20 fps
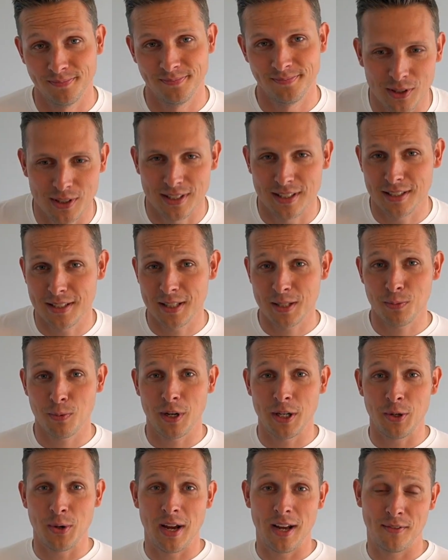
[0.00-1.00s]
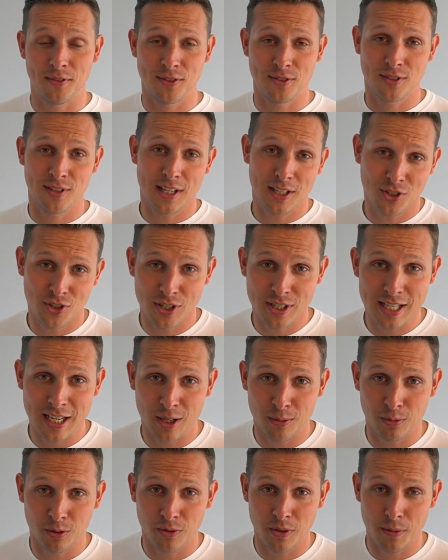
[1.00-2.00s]
Because this is why you have such a
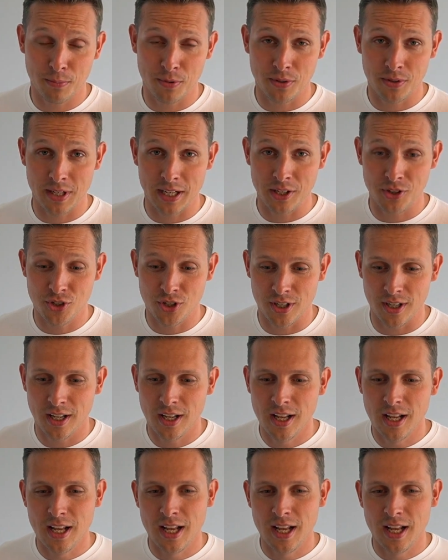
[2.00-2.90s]
terrible reputation